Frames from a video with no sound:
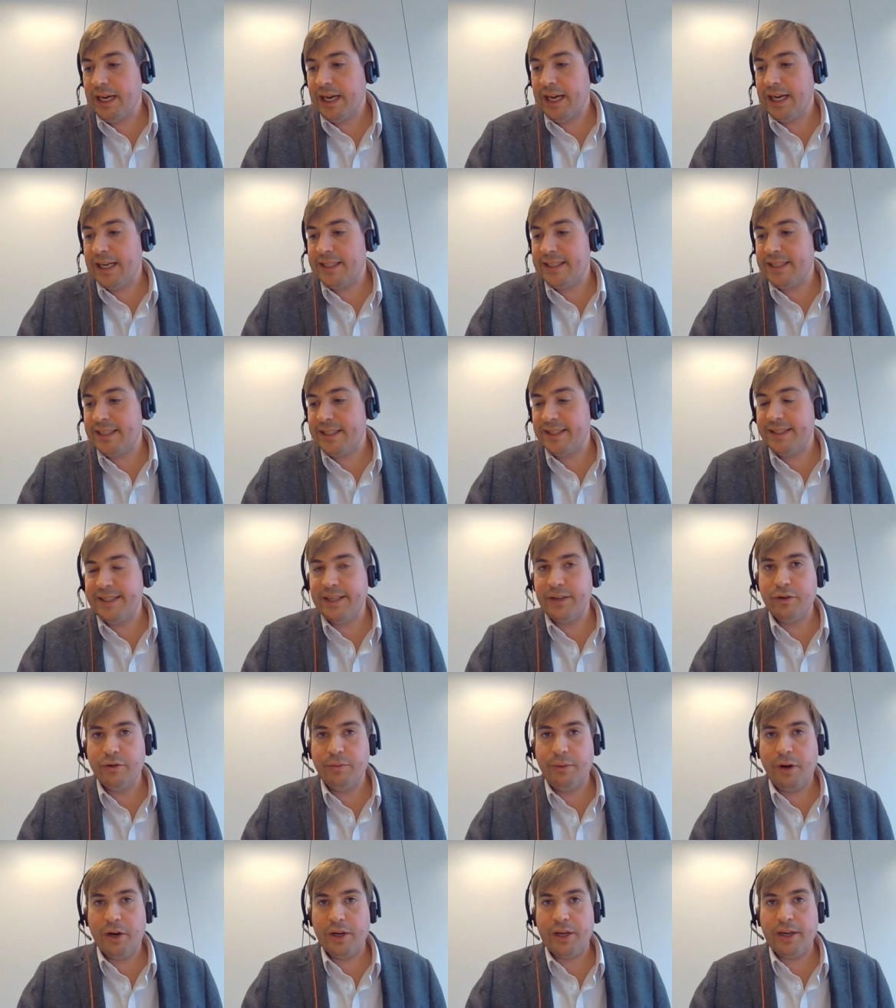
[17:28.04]
uh, to the
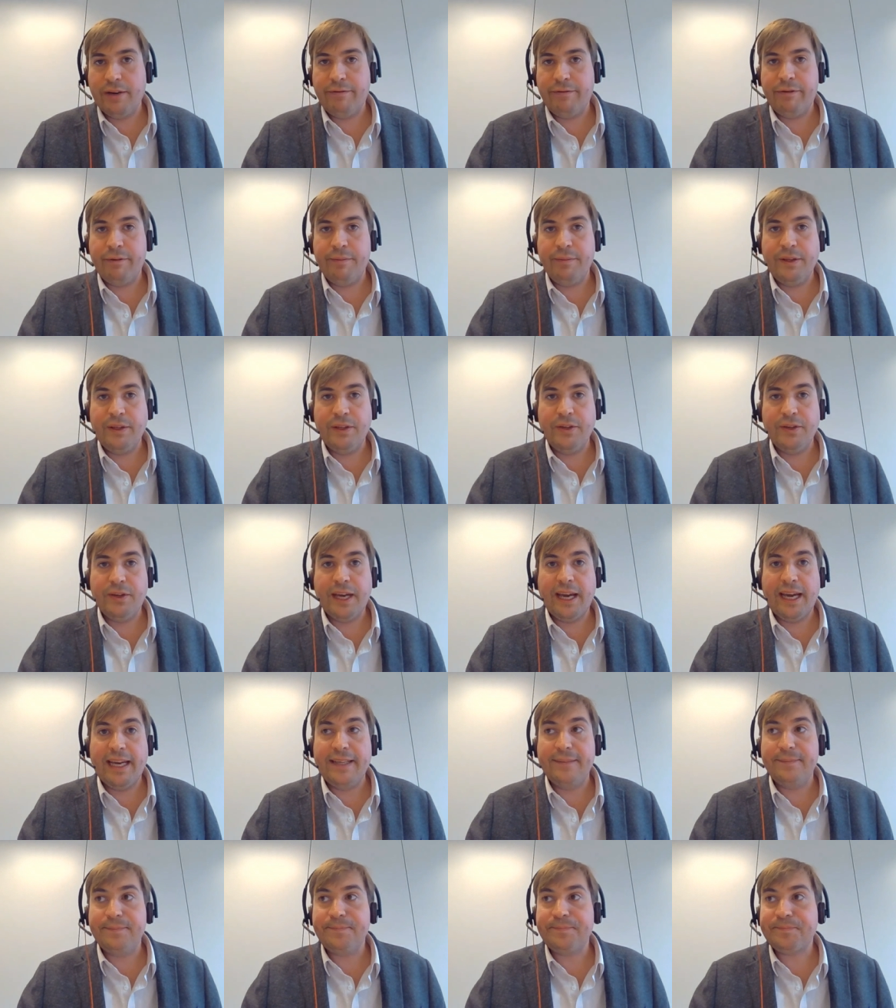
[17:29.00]
single market from the
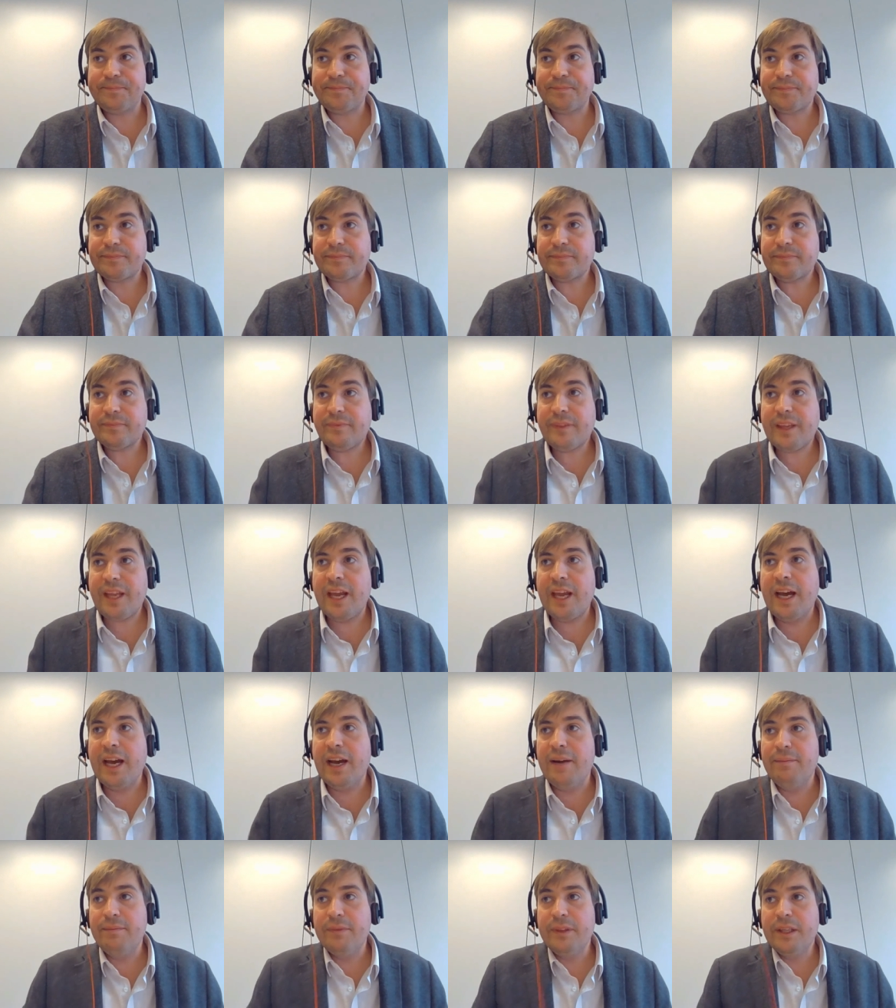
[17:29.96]
UK?
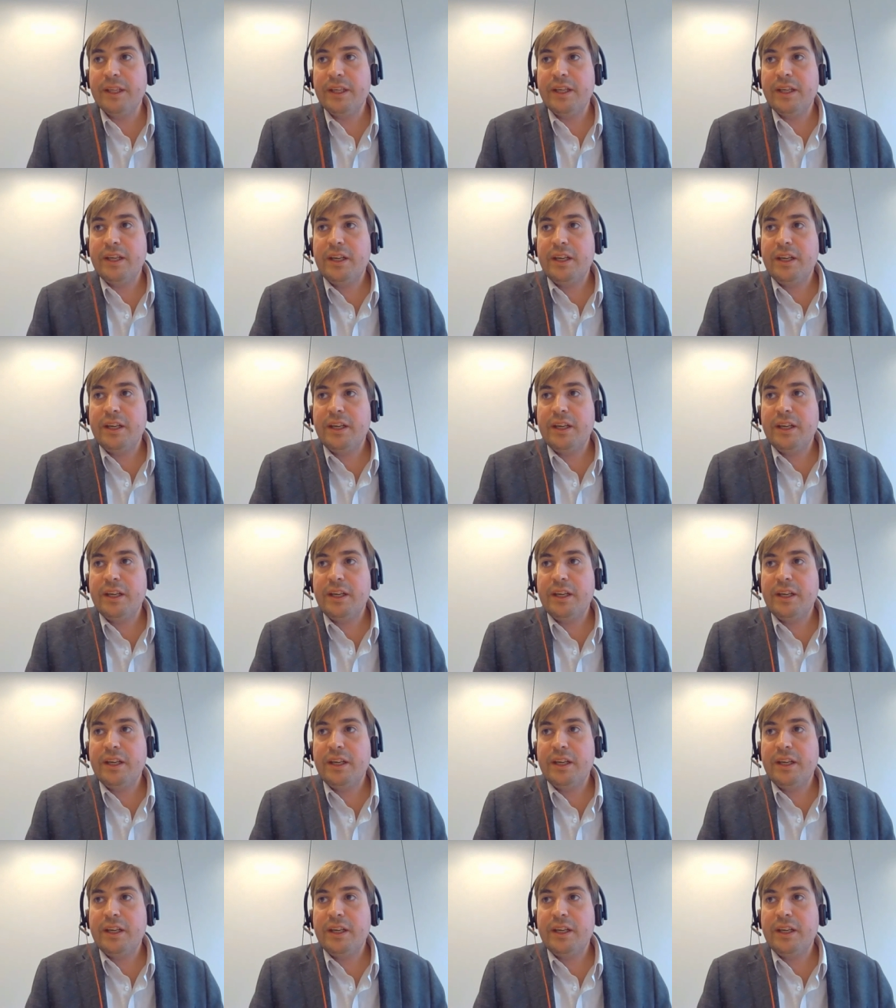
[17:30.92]
Um,